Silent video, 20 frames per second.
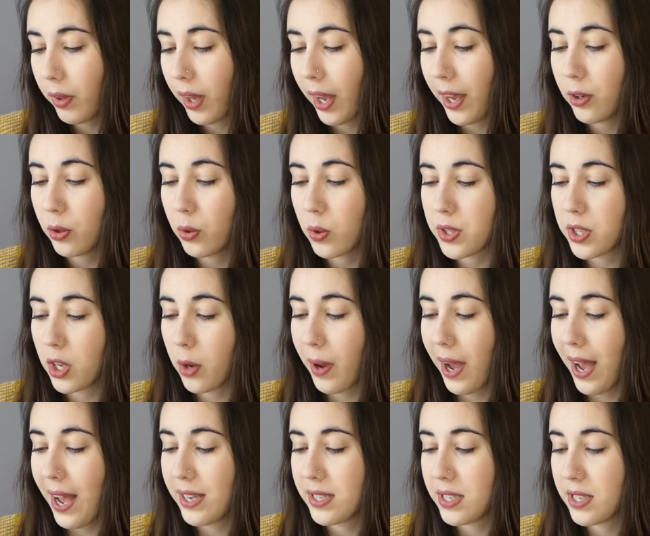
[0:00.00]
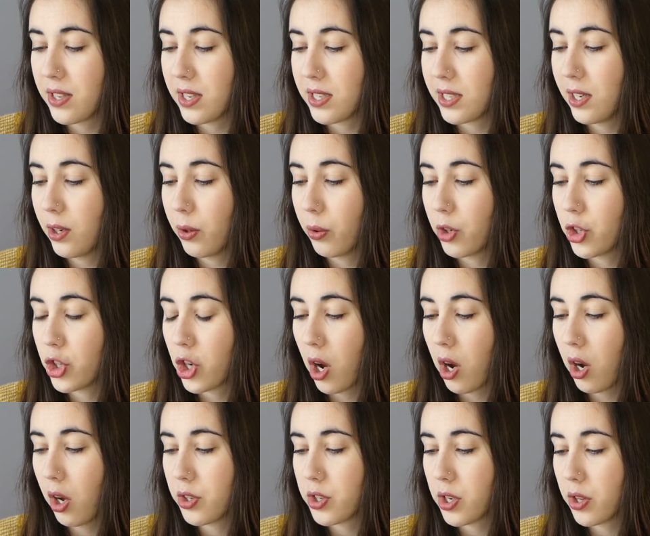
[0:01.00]
And also it has this little
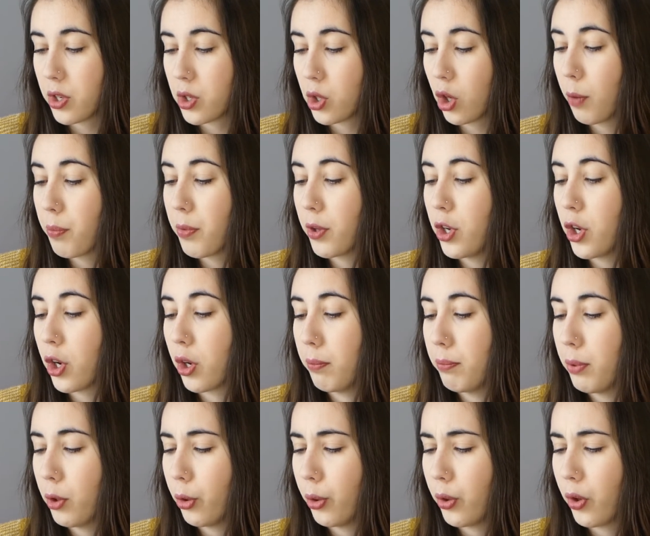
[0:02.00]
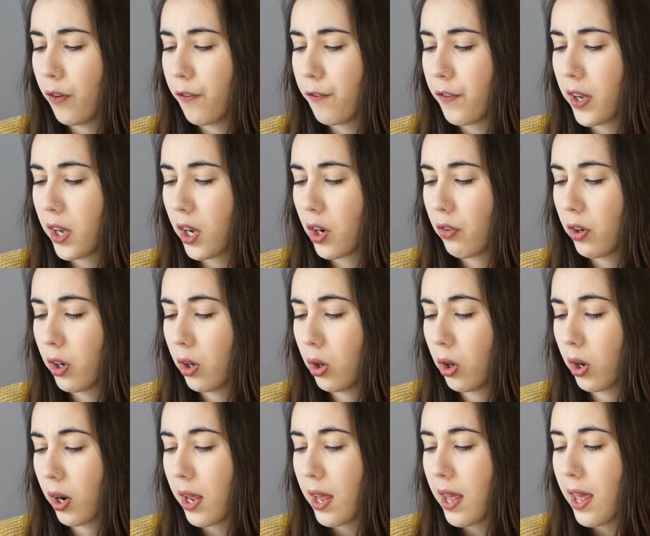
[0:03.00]
chart at the top that you can pull your finger
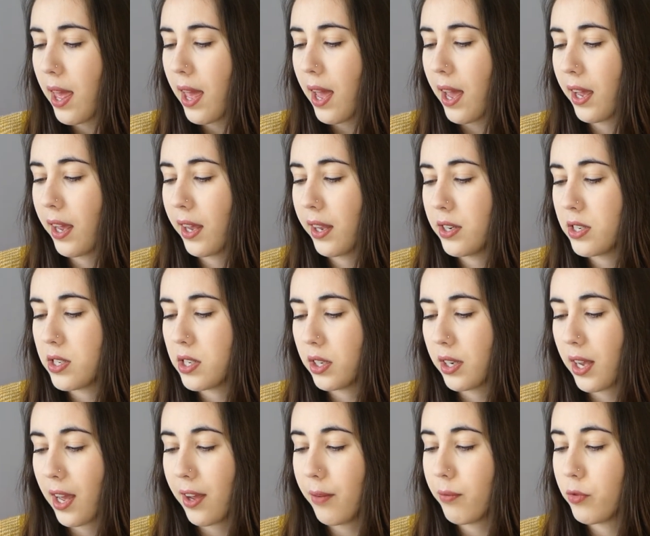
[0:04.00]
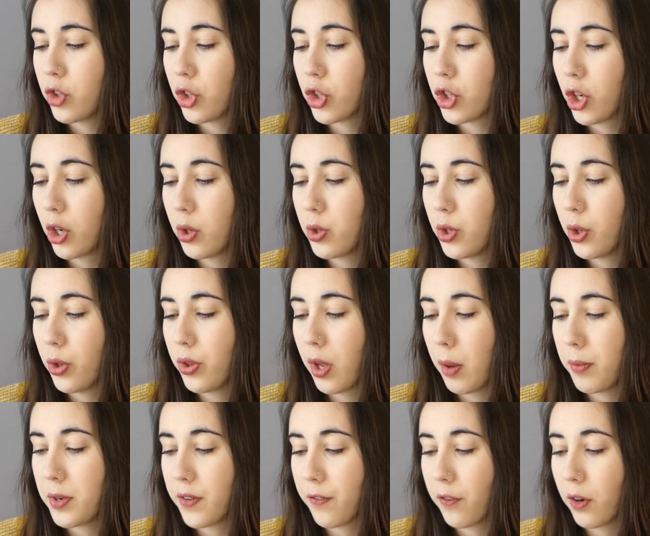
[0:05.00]
along, and yeah, it just shows you the
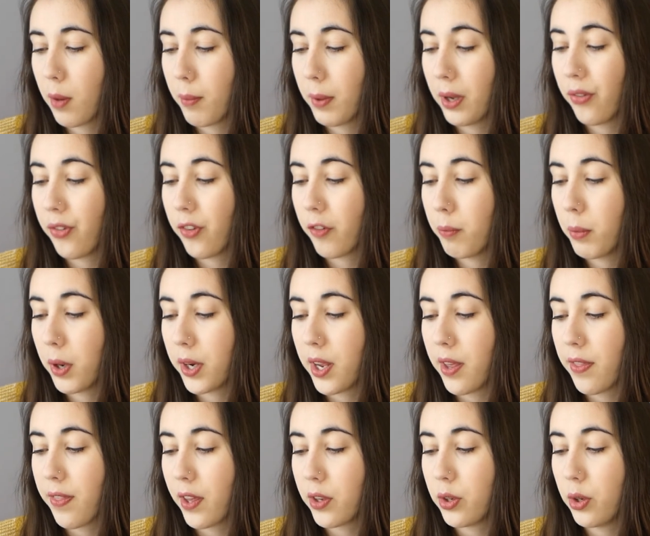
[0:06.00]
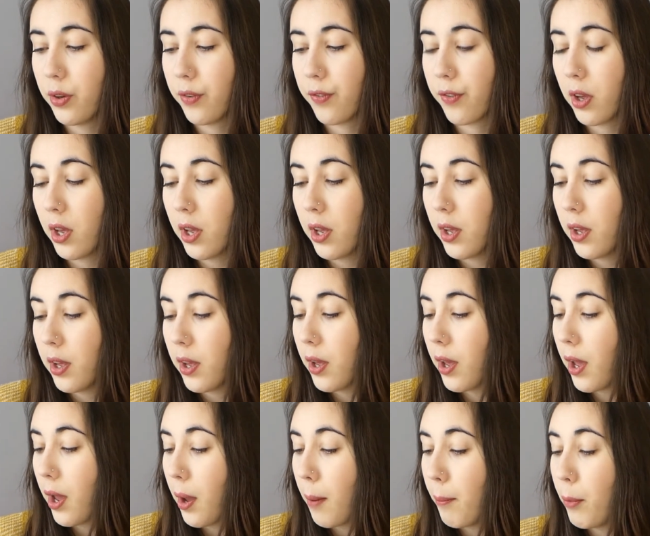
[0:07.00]
different amounts of money that you've
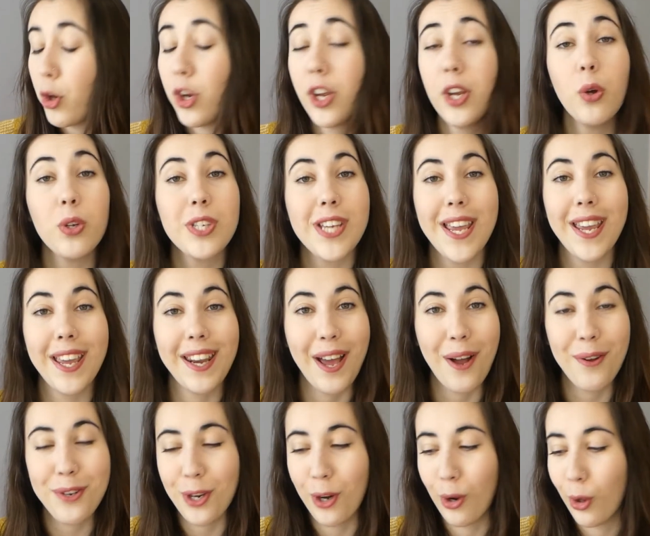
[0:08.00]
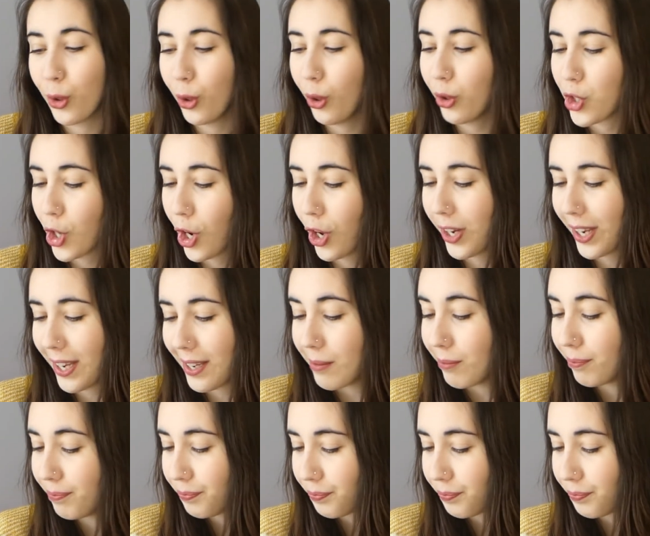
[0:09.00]
put in or taken out along your journey.